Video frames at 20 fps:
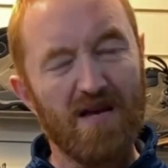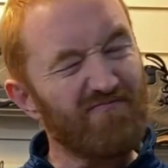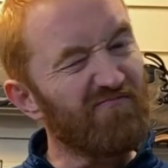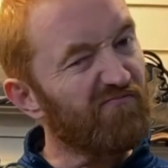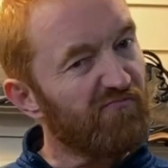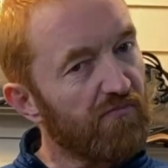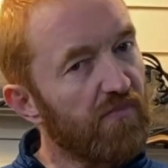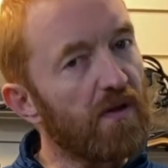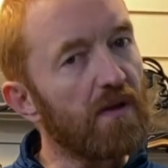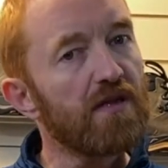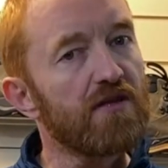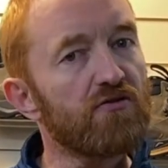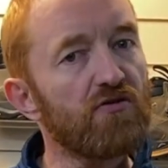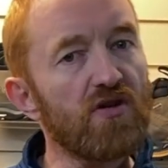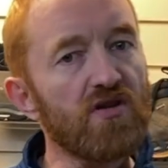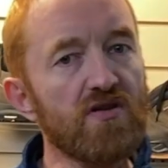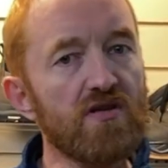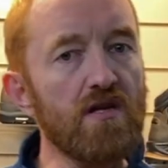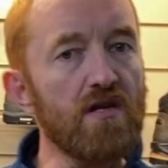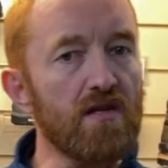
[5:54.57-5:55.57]
be
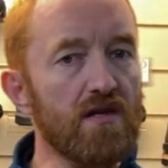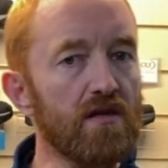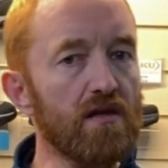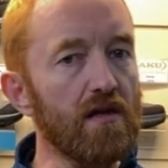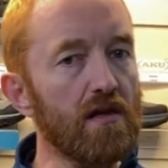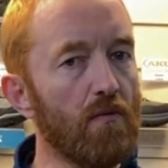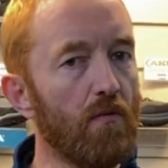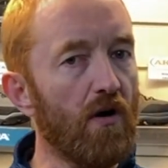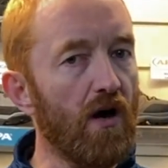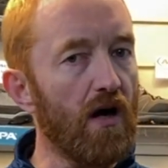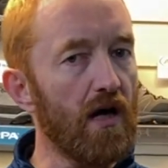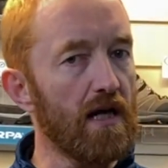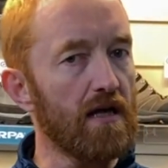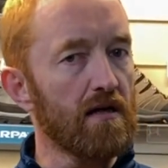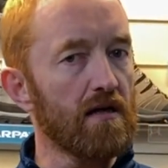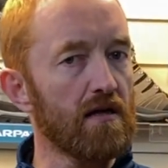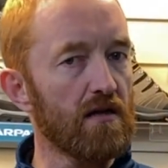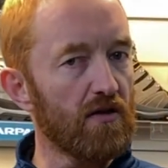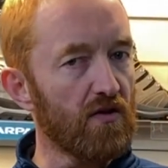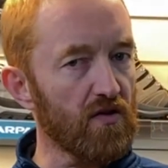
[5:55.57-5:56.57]
interested to see what
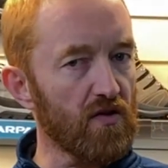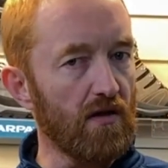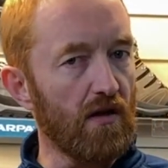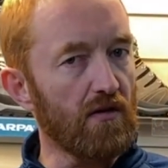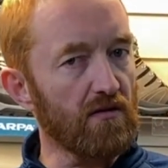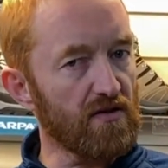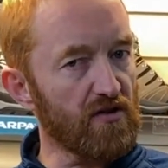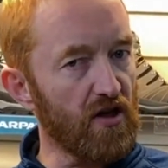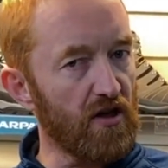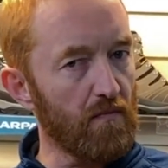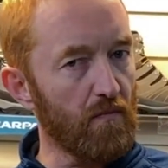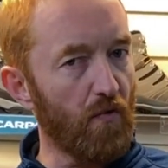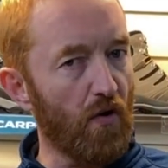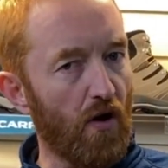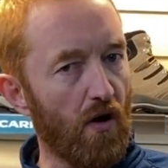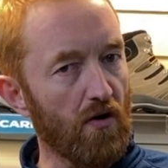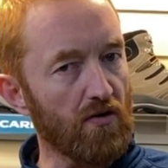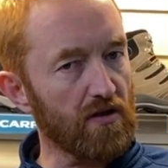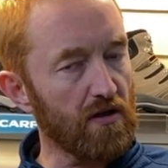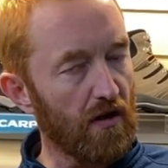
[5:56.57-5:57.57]
in those long-term
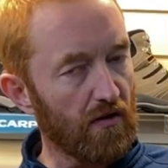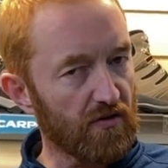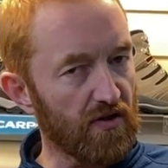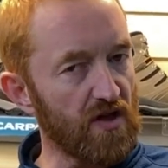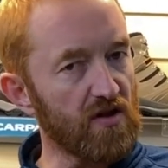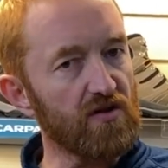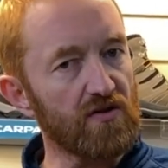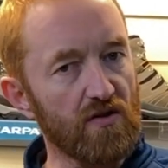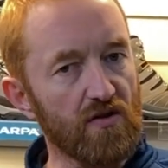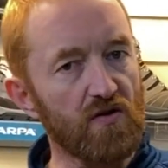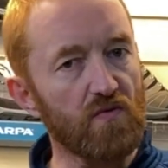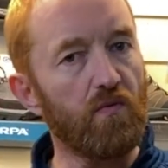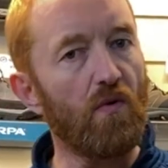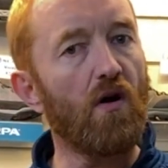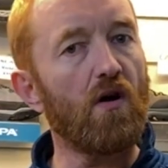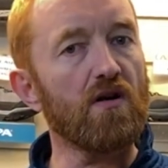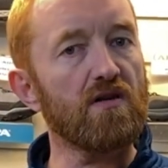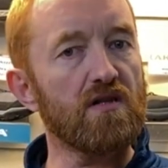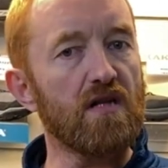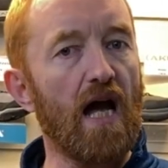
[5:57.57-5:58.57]
walks, long-distance
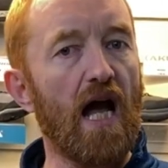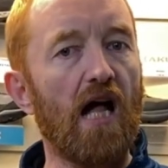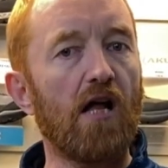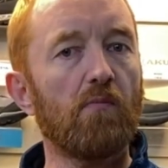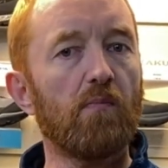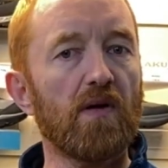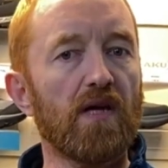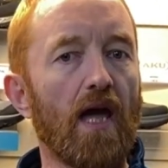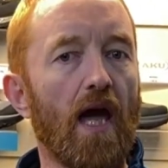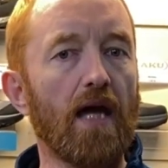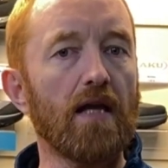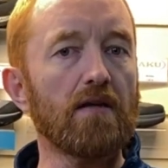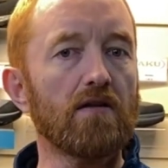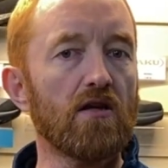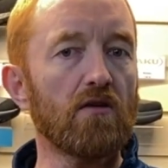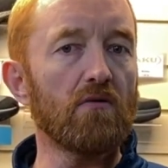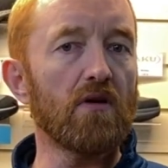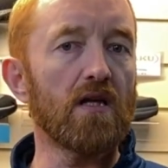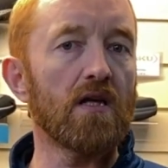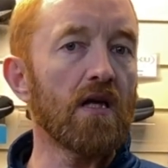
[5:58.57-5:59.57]
walks that I'll be
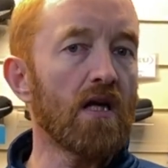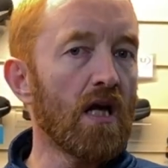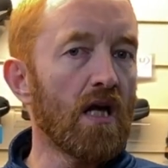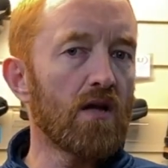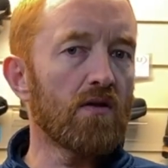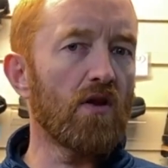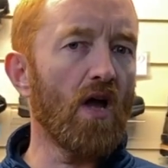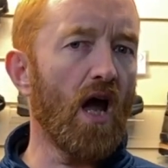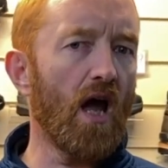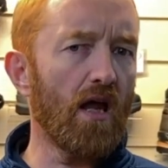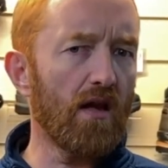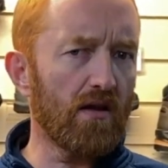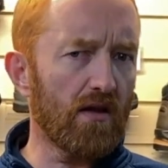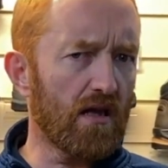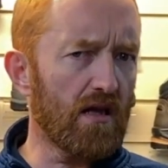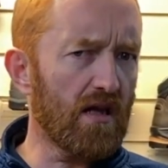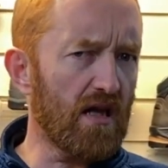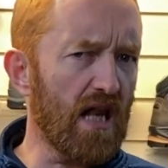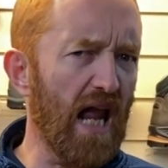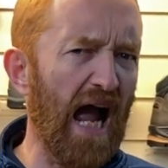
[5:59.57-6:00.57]
doing,
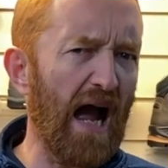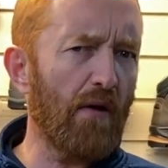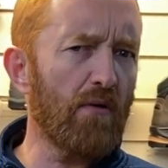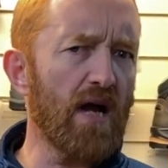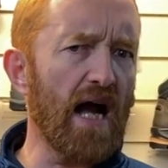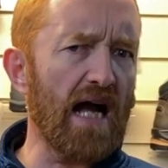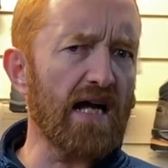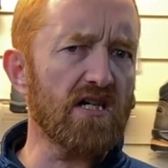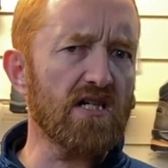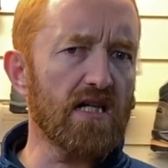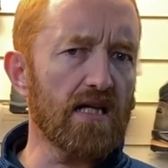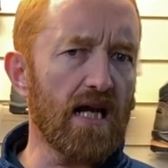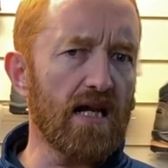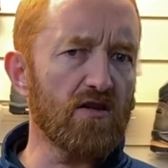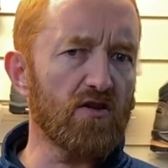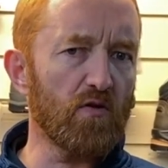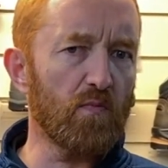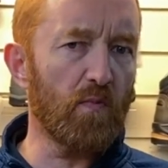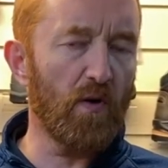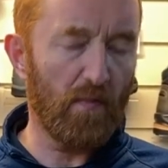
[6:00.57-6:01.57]
how it actually ends
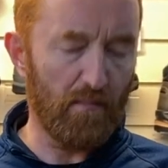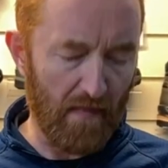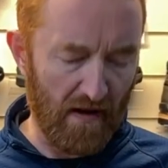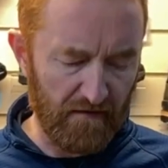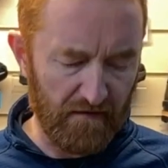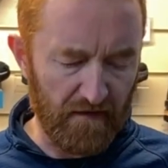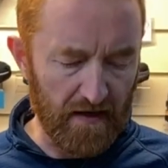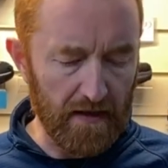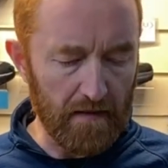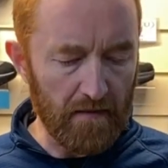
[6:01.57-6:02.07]
up on my feet.